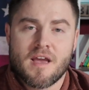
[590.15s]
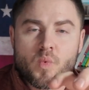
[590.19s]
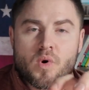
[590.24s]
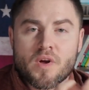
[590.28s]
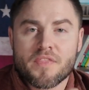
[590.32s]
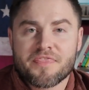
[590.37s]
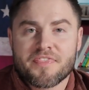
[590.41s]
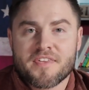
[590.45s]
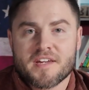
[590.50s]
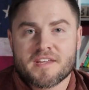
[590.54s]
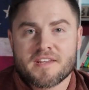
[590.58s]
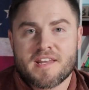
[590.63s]

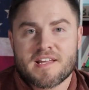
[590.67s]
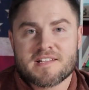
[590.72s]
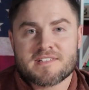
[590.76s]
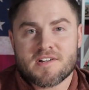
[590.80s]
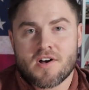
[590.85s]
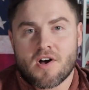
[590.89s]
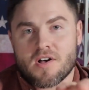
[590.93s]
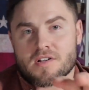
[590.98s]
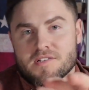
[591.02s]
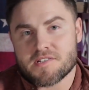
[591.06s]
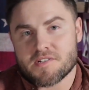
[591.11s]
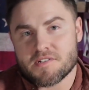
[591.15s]
One thing that's
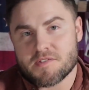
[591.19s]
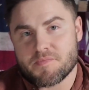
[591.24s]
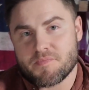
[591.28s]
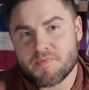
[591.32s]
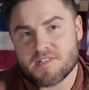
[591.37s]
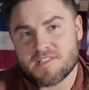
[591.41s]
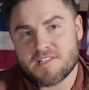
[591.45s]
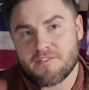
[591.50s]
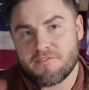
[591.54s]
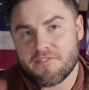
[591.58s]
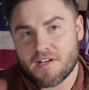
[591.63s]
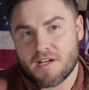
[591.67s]
also
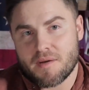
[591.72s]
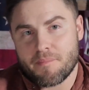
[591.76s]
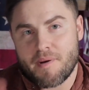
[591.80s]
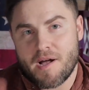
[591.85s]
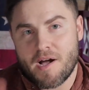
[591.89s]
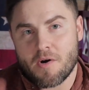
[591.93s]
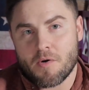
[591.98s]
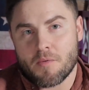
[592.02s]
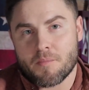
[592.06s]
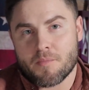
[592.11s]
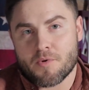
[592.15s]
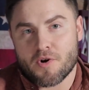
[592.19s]
specific
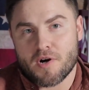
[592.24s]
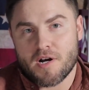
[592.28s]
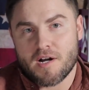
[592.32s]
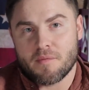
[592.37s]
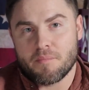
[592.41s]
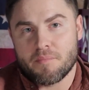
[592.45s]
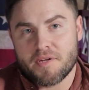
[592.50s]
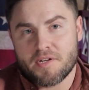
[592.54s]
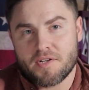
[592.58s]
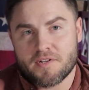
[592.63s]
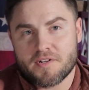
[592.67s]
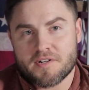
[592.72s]
about Morrell
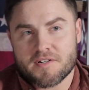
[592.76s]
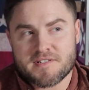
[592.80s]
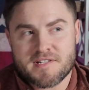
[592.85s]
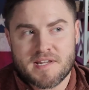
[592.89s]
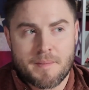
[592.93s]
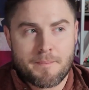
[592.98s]
Builders,